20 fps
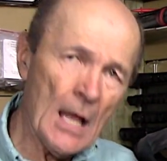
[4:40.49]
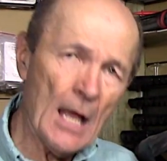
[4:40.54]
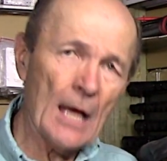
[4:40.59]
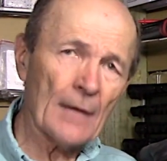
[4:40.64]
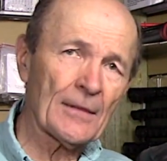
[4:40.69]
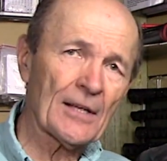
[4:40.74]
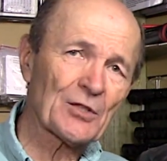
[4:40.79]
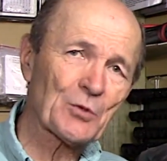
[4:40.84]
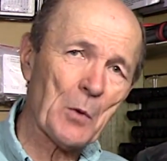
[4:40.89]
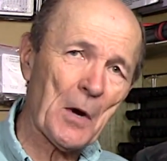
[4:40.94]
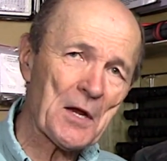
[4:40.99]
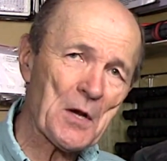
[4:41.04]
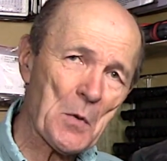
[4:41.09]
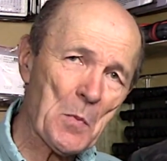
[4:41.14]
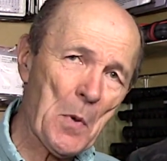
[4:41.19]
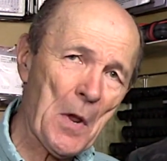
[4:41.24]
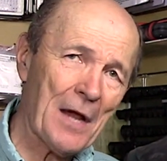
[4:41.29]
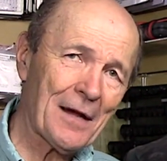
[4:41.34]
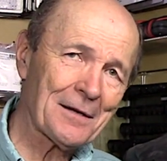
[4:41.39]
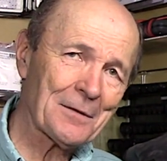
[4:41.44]
And that's why you
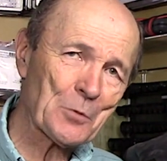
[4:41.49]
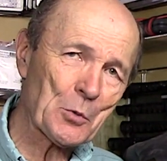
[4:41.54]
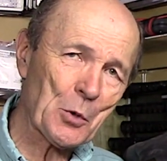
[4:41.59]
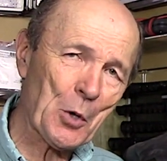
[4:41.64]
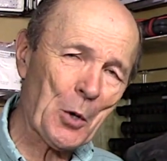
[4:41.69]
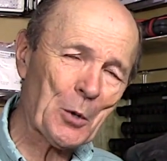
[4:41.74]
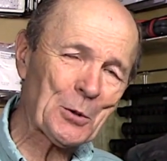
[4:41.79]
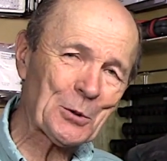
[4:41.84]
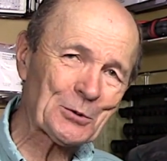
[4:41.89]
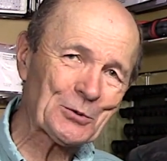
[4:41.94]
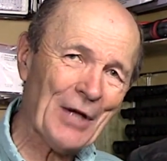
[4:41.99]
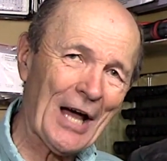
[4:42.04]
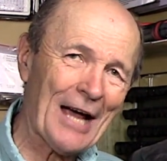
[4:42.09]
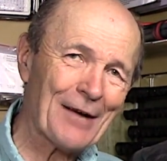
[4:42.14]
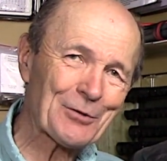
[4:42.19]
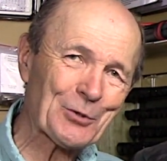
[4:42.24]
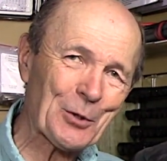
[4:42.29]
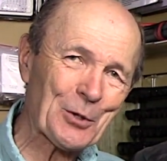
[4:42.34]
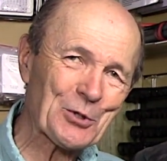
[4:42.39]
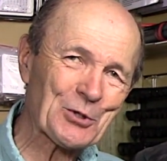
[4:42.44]
pay local
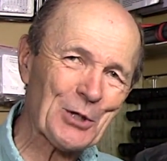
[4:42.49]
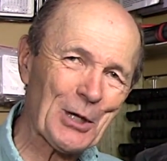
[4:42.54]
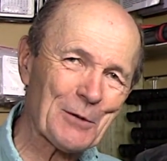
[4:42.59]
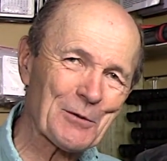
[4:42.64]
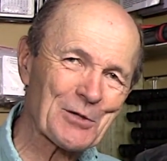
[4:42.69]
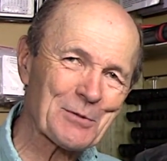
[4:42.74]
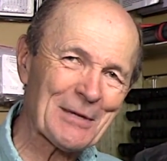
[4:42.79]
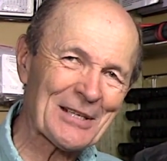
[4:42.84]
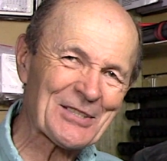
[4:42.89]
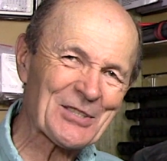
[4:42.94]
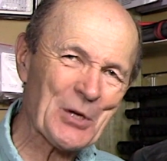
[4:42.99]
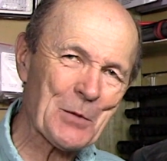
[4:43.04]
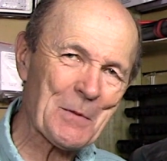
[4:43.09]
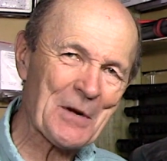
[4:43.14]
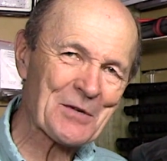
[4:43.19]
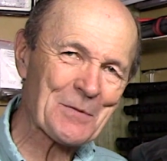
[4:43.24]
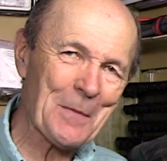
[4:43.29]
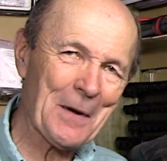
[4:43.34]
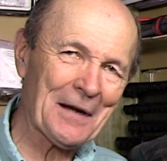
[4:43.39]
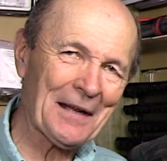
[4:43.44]
dive store servicemen so
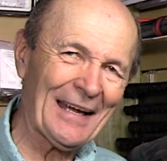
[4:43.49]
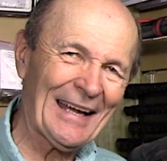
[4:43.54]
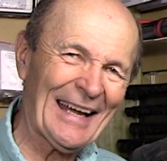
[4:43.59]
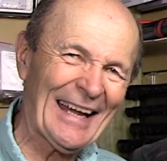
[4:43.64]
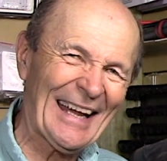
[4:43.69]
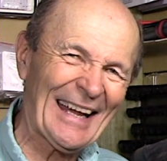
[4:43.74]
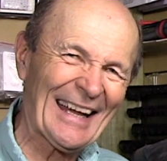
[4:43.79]
much money.